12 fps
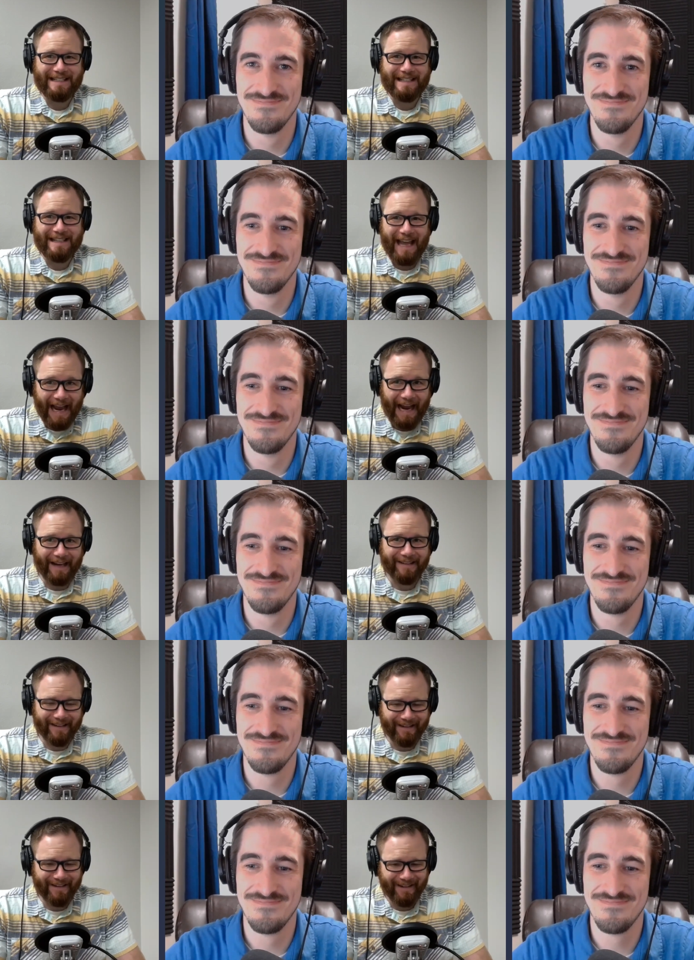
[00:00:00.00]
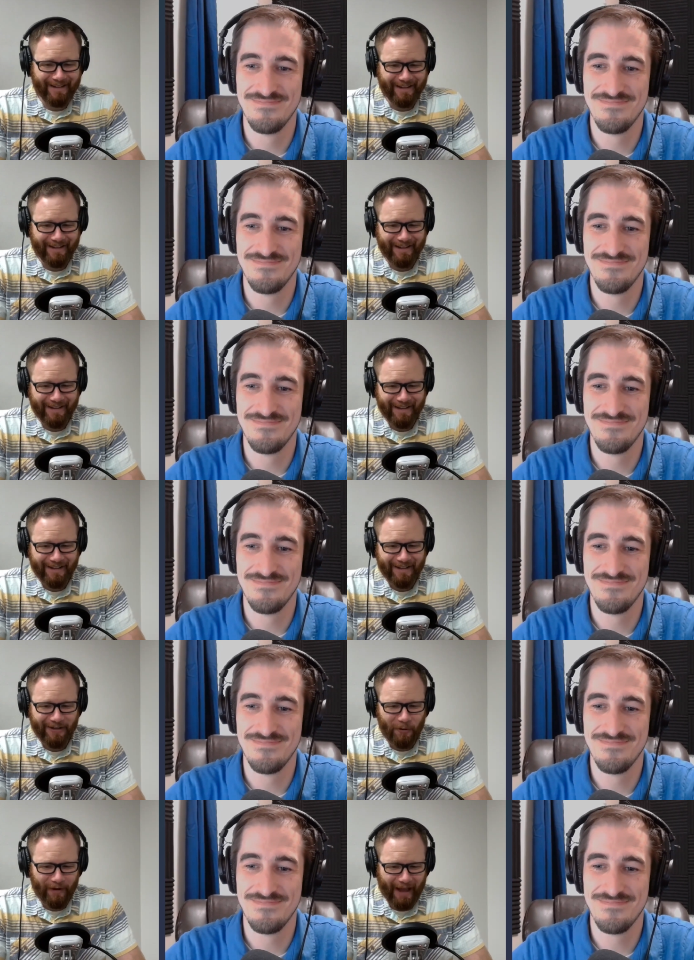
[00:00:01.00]
Speaker 1: that?
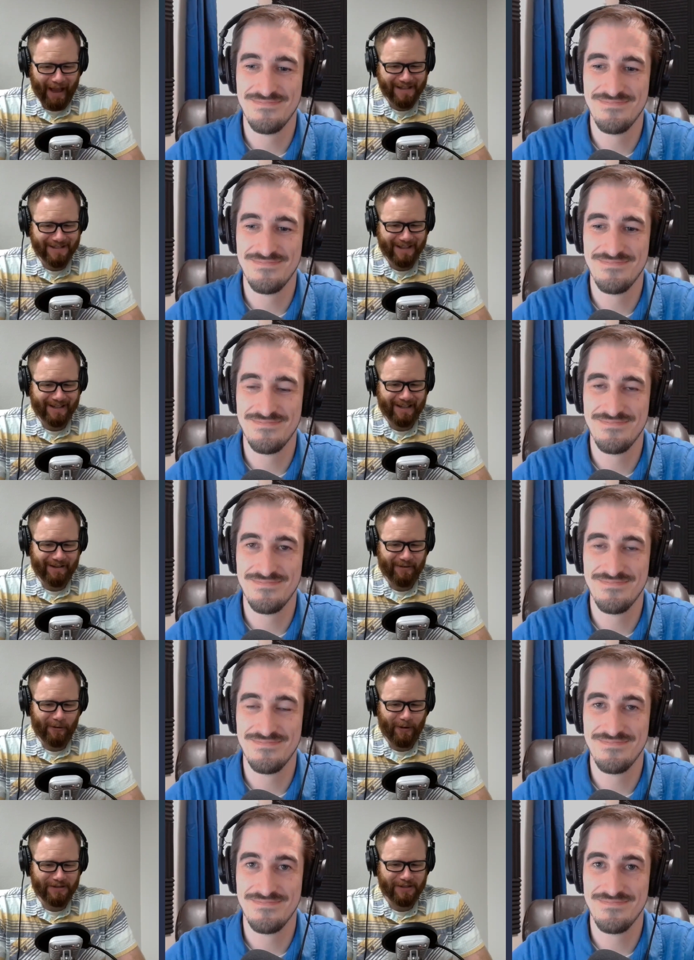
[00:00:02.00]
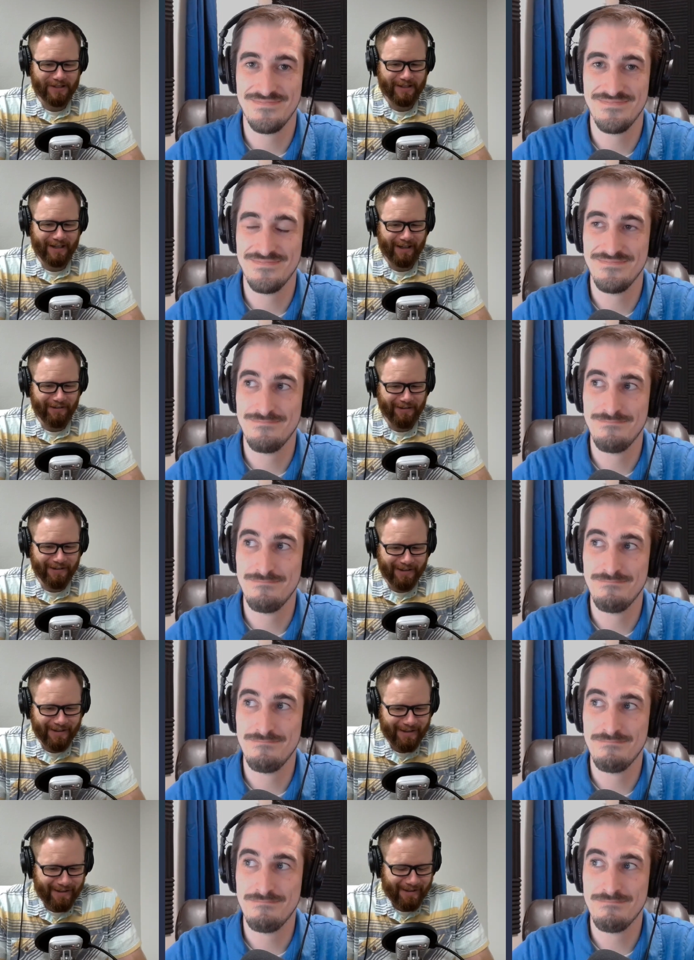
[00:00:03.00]
Who would ask that kind of a question, Kyle?
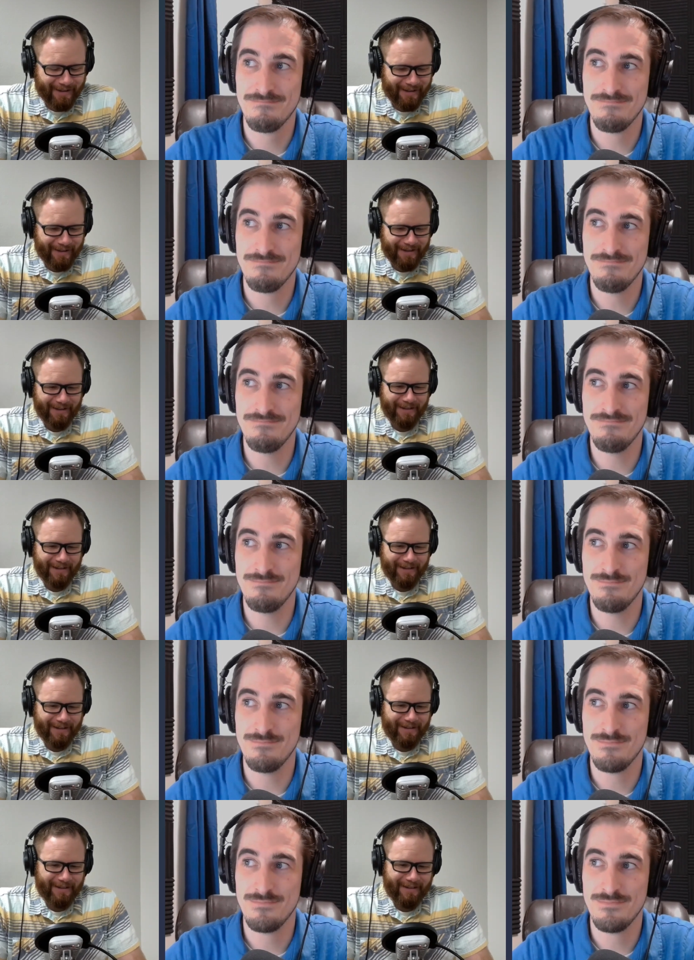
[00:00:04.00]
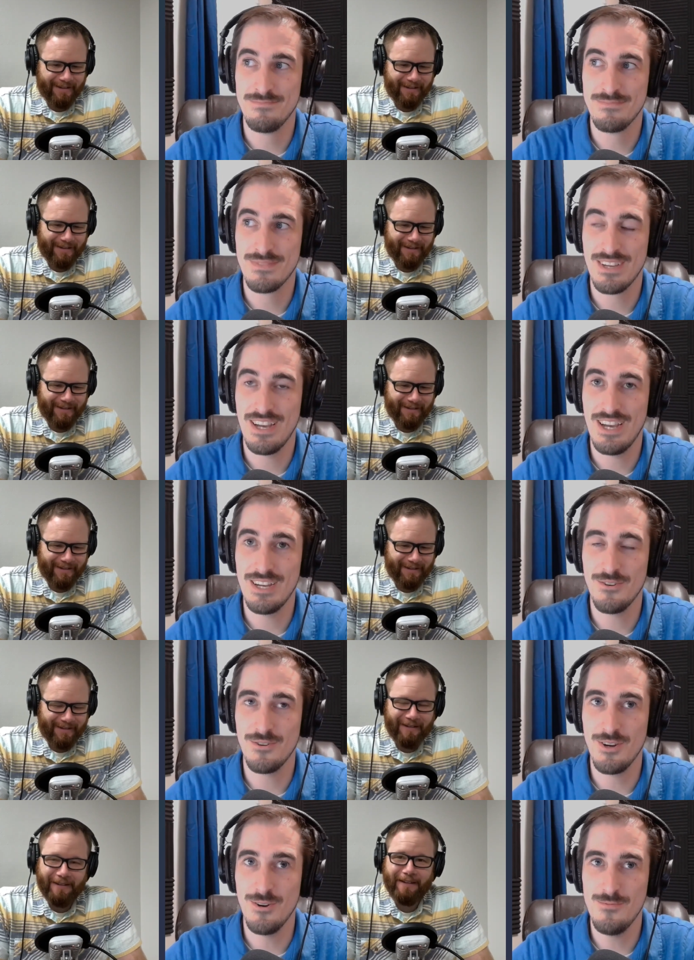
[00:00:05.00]
Hmm. I
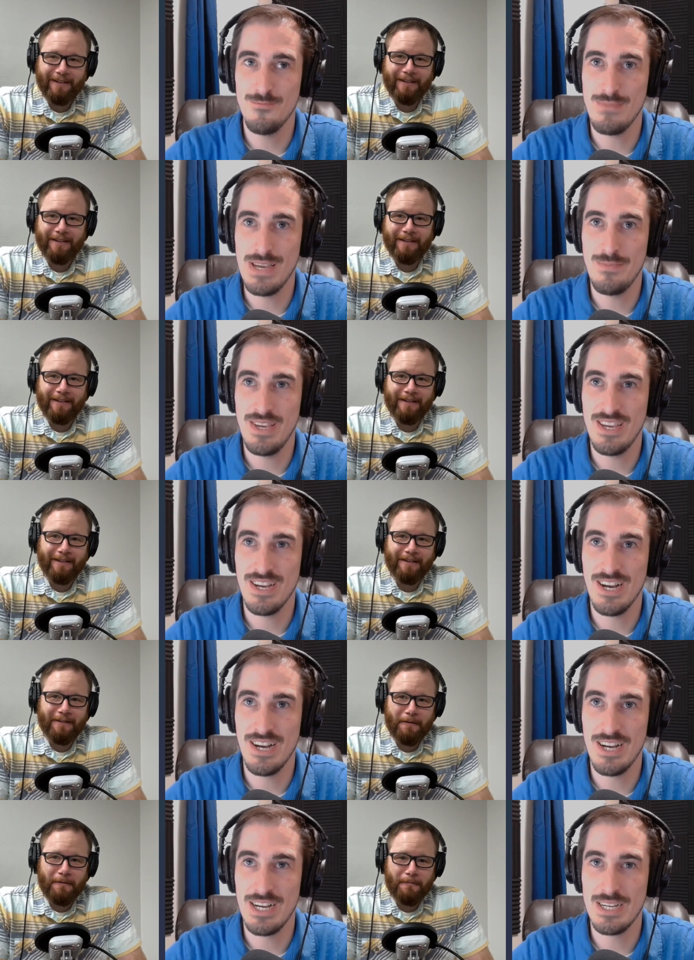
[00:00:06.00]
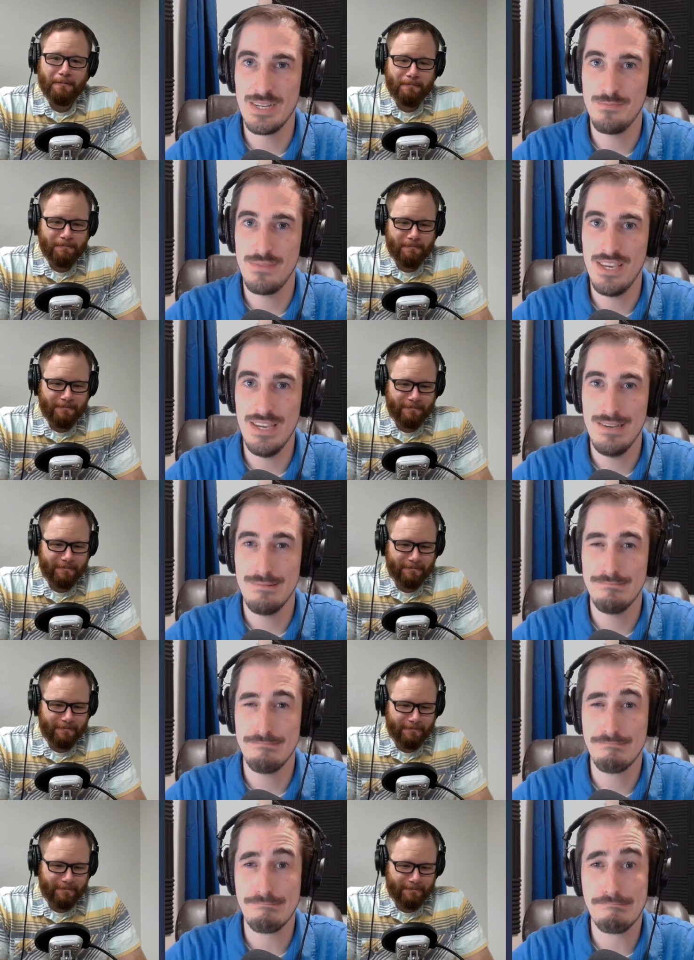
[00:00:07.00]
don't know.
Speaker 2: Maybe uh, me?
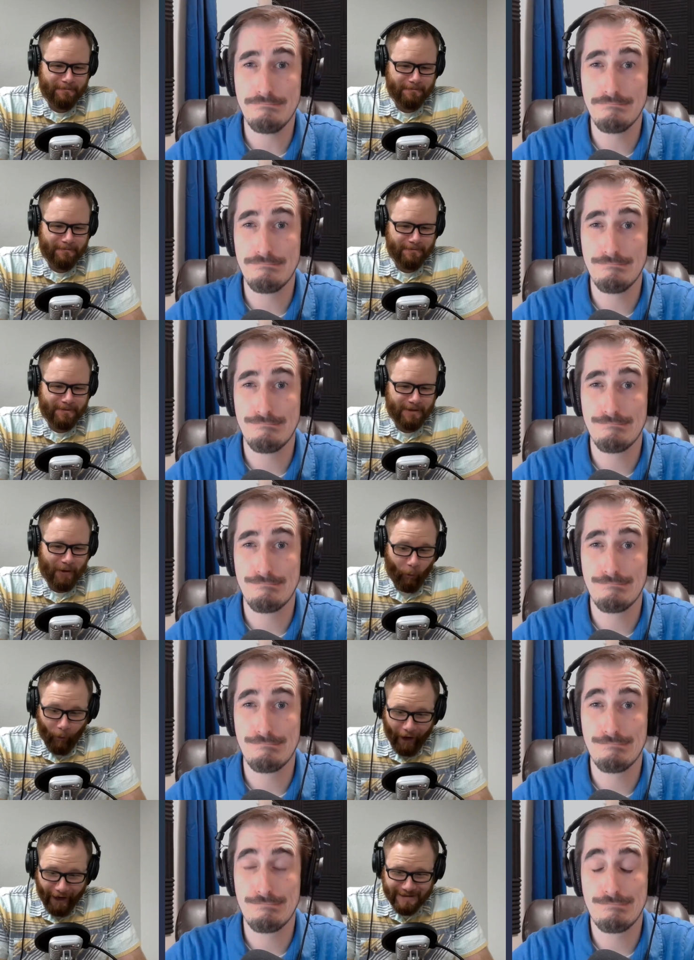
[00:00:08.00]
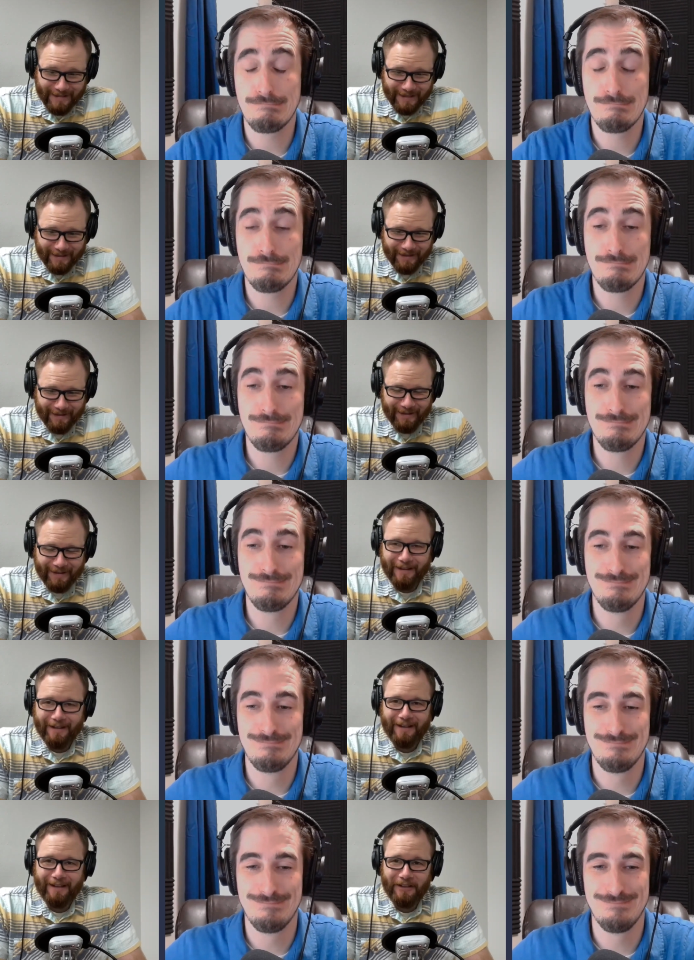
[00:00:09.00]
What?
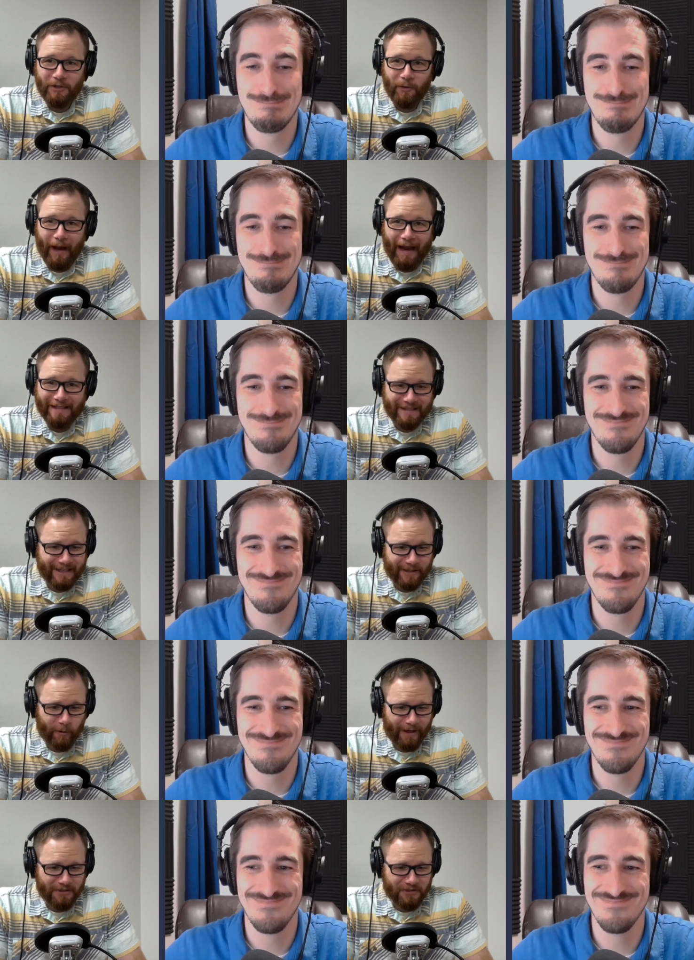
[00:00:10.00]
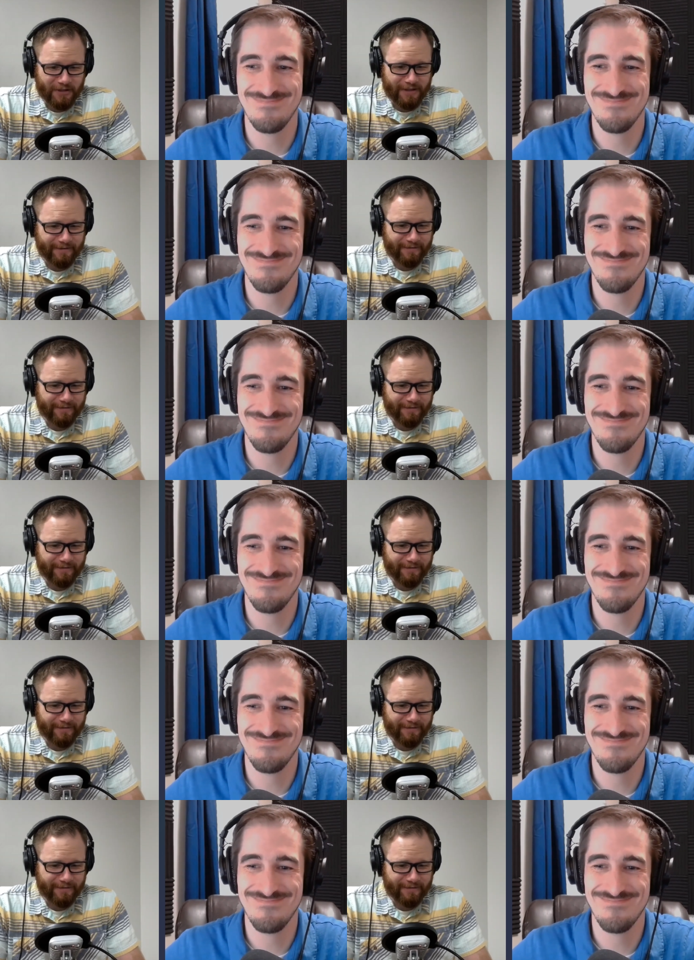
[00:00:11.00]
Speaker 1: You asked that question?